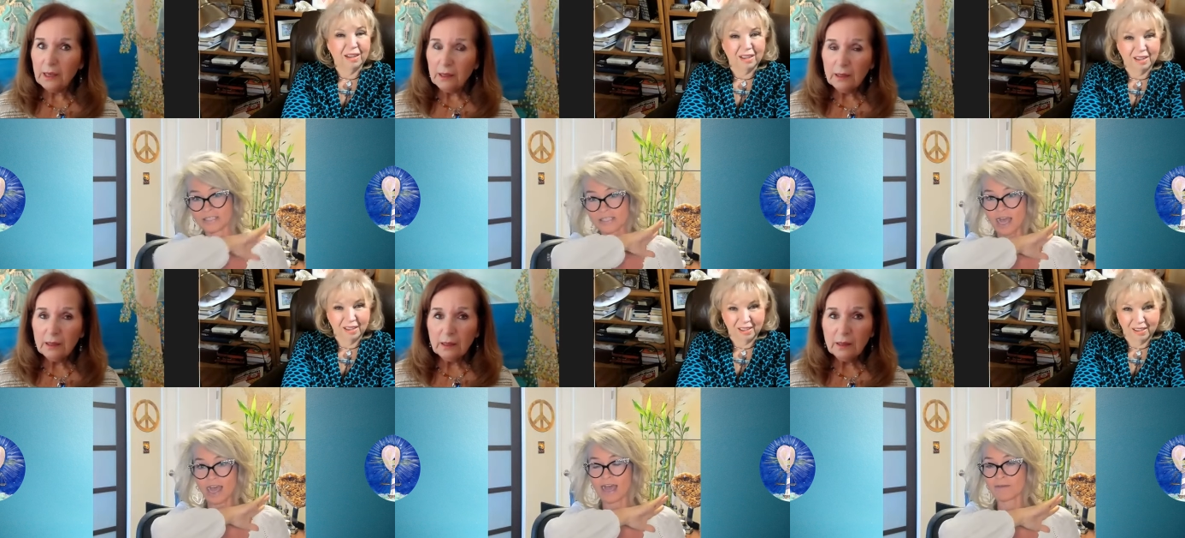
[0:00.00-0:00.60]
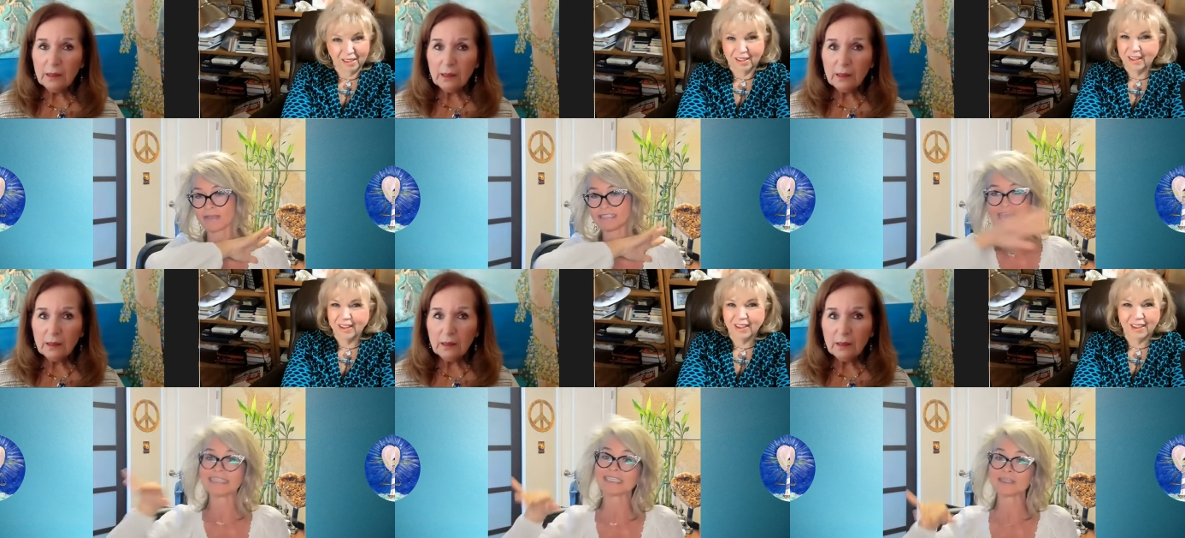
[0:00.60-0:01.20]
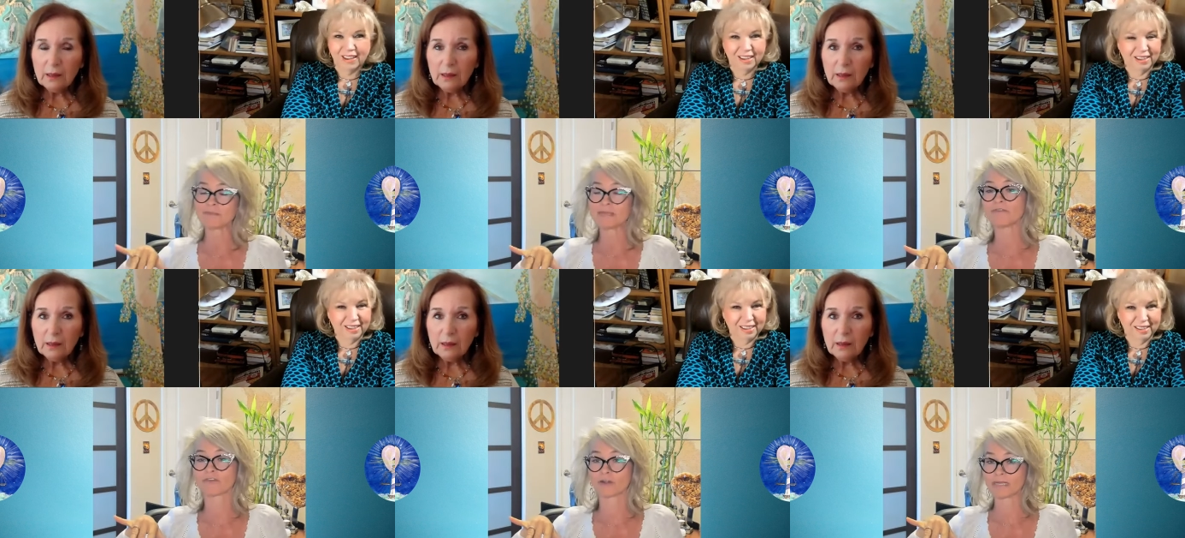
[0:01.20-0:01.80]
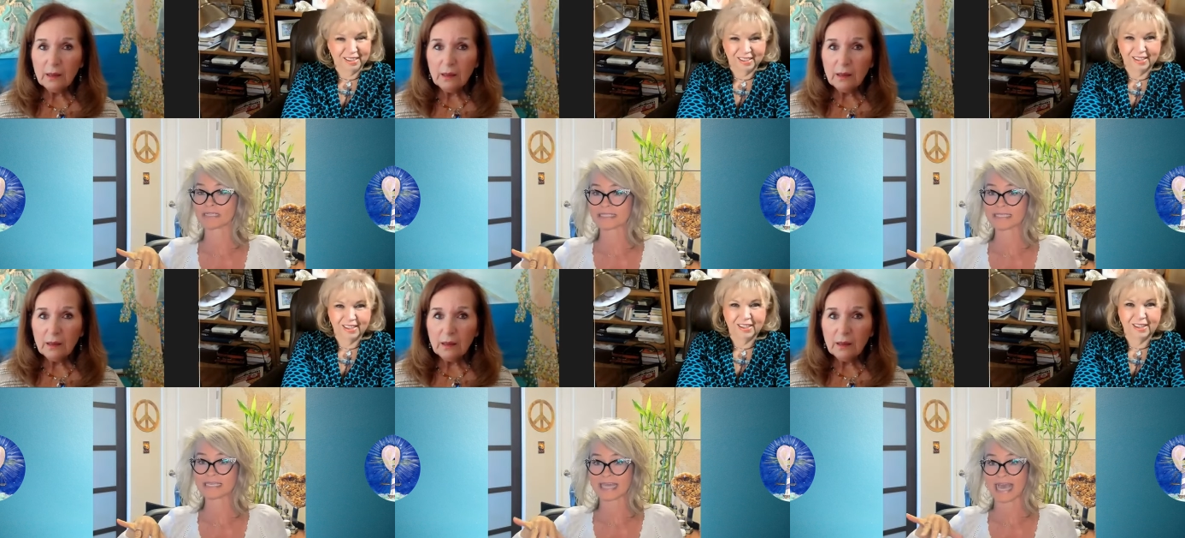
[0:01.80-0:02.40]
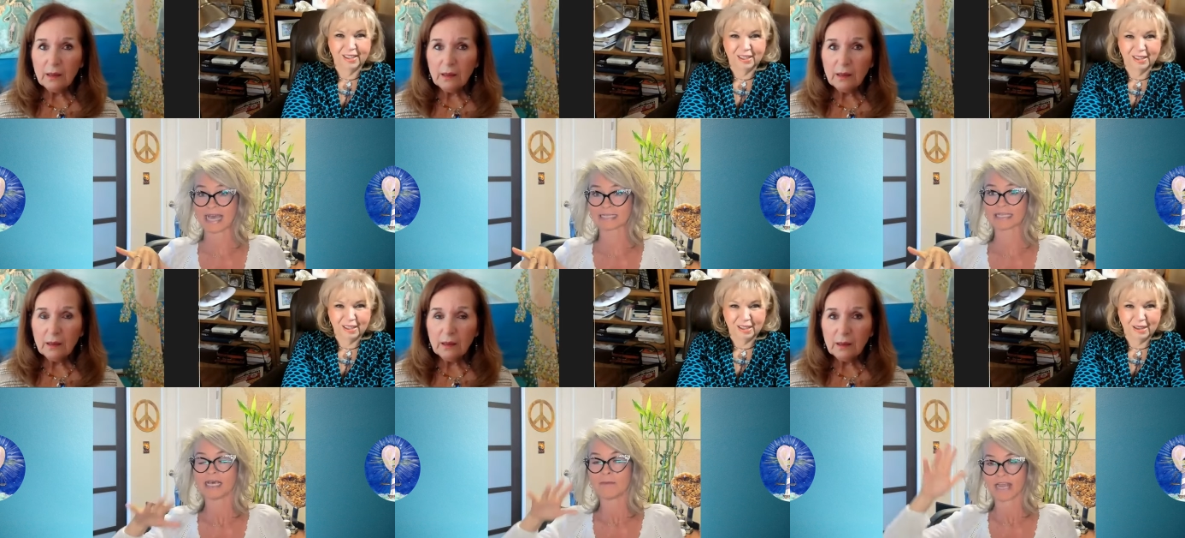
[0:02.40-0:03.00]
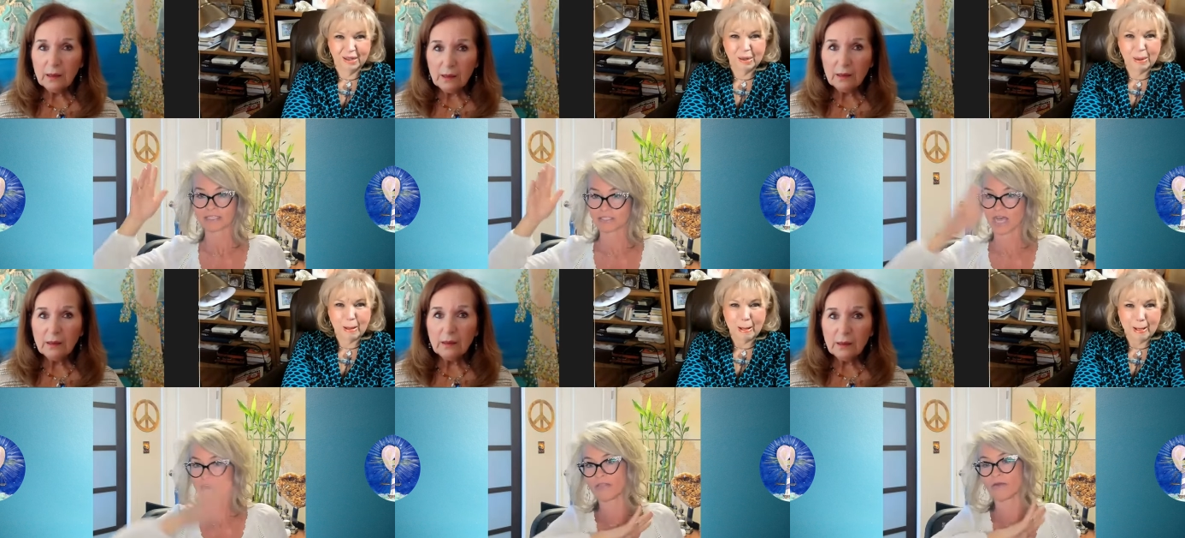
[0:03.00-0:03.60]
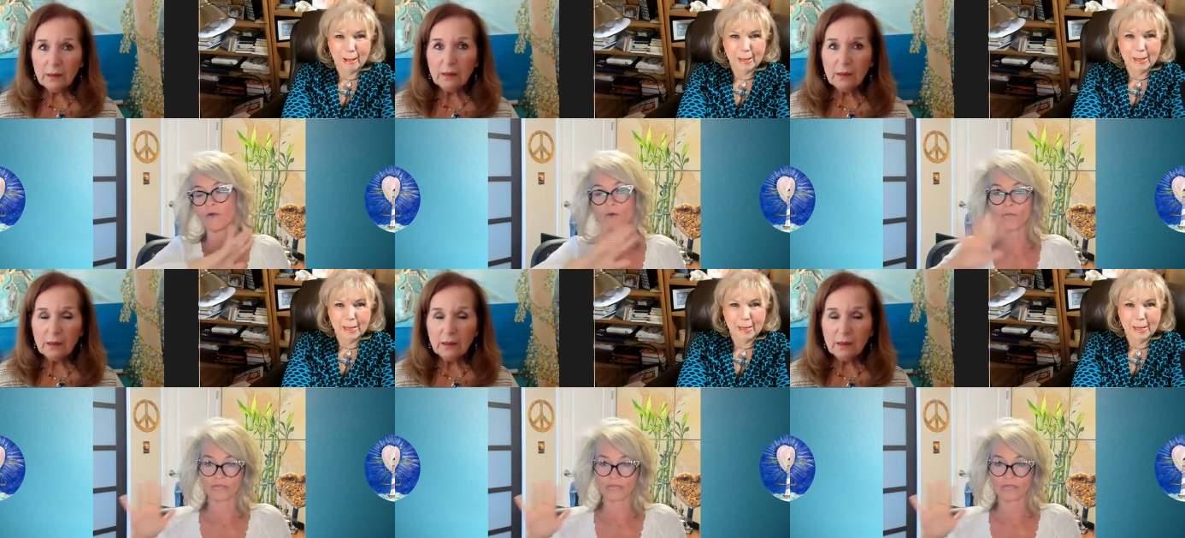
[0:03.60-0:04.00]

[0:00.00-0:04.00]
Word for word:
Speaker 1: I saw my dad didn't mean for me to see that, but I saw the whole